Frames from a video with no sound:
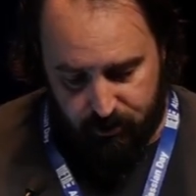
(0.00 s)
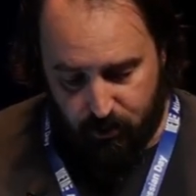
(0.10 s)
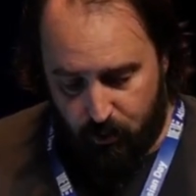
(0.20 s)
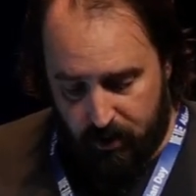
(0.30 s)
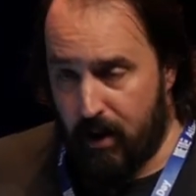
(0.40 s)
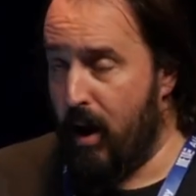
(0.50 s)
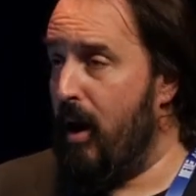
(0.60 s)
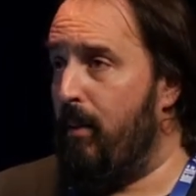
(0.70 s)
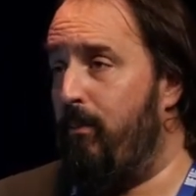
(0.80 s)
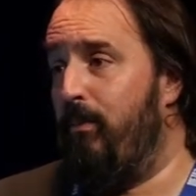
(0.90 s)
You will
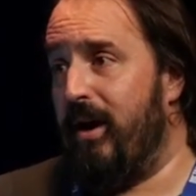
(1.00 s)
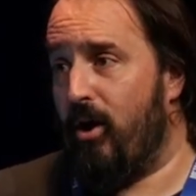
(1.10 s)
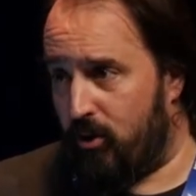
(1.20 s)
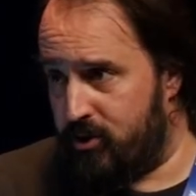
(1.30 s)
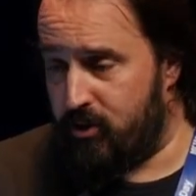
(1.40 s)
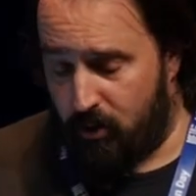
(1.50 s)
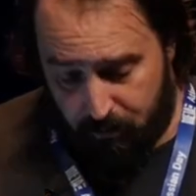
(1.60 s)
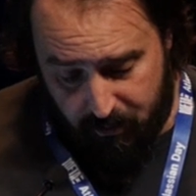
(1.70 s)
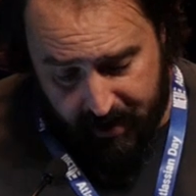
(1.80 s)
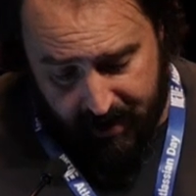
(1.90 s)
be also
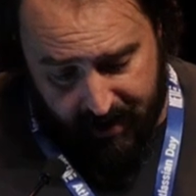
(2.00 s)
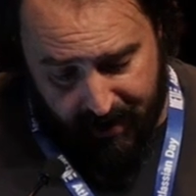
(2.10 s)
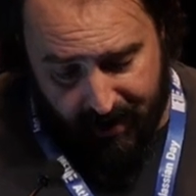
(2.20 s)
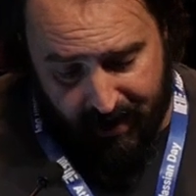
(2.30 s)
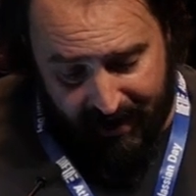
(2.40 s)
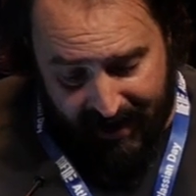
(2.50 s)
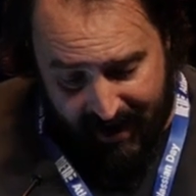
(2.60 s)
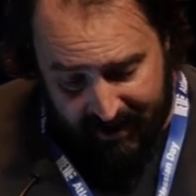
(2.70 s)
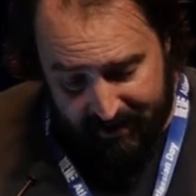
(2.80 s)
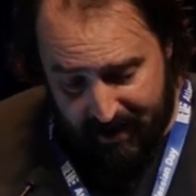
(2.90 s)

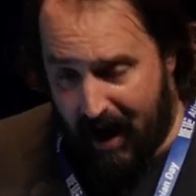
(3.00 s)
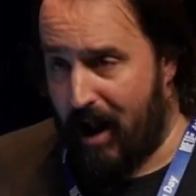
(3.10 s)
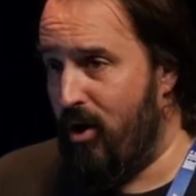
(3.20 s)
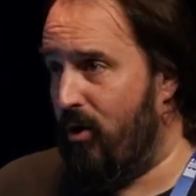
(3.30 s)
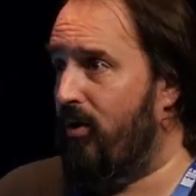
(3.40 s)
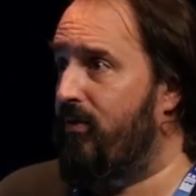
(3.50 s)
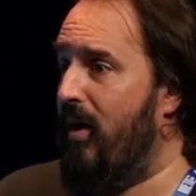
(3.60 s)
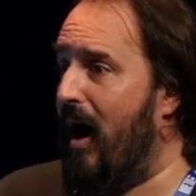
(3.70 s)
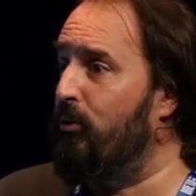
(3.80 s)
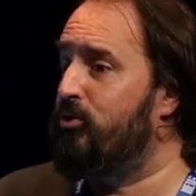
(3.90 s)
gain a lot of
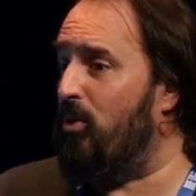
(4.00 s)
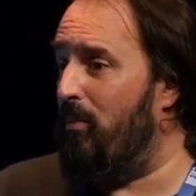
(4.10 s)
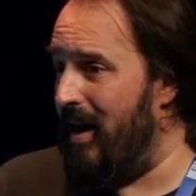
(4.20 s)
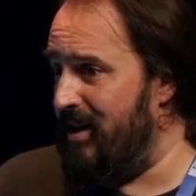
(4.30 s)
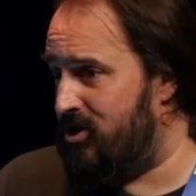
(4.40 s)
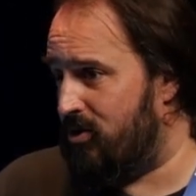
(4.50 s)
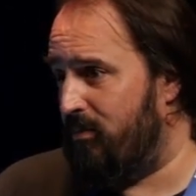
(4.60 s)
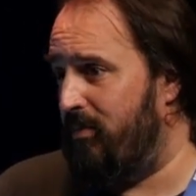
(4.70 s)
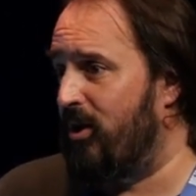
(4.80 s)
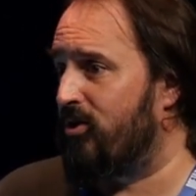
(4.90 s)
automation,
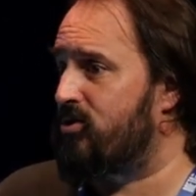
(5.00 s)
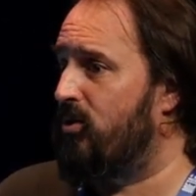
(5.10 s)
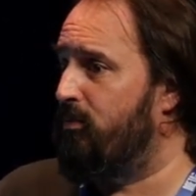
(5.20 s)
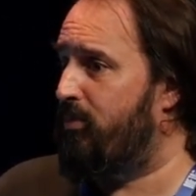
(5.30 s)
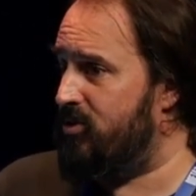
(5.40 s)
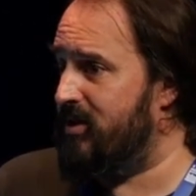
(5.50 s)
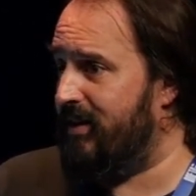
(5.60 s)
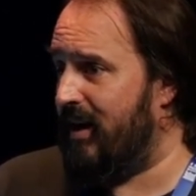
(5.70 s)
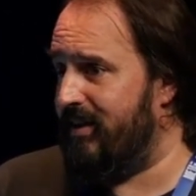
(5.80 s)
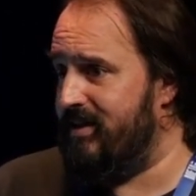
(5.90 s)
because on
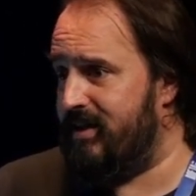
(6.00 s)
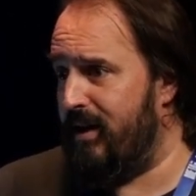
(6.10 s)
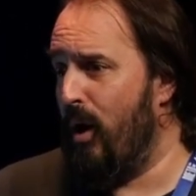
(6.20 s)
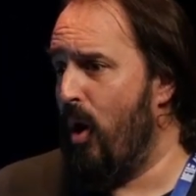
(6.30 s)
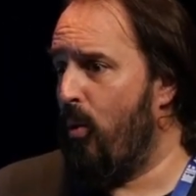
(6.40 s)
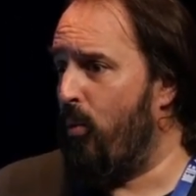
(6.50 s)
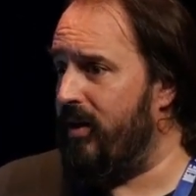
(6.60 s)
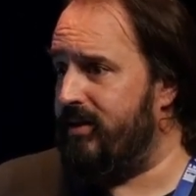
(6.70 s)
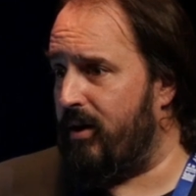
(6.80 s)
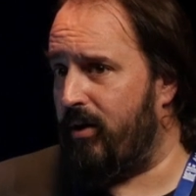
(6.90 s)
Projectrak DC, we're
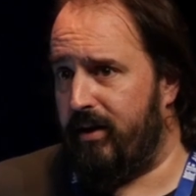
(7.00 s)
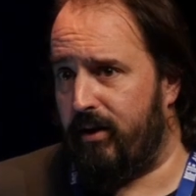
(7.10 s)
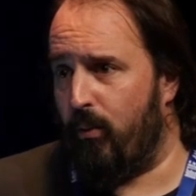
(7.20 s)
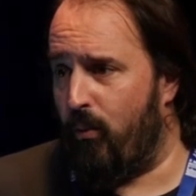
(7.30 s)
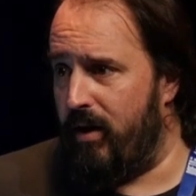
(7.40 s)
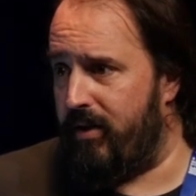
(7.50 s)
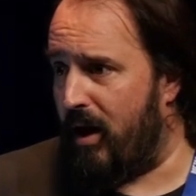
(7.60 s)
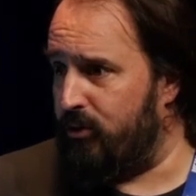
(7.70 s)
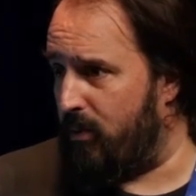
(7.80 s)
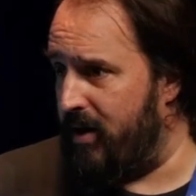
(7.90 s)
integrated with
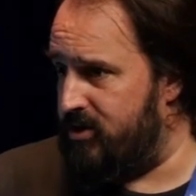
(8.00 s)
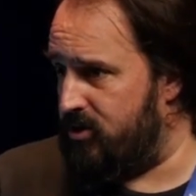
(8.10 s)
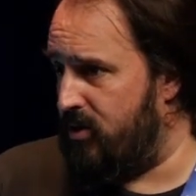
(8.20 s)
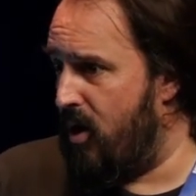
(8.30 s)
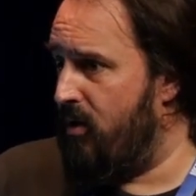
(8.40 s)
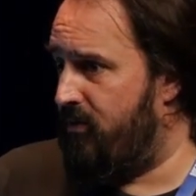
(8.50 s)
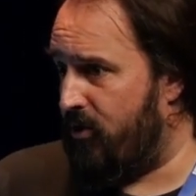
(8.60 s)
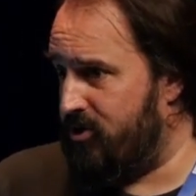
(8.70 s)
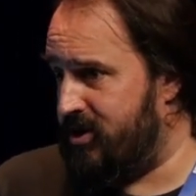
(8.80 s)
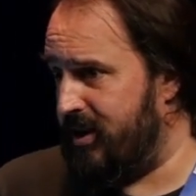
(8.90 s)
automation for
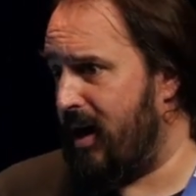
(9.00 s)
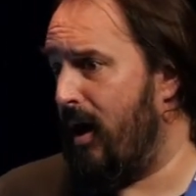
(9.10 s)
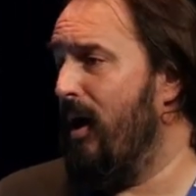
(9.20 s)
Jira,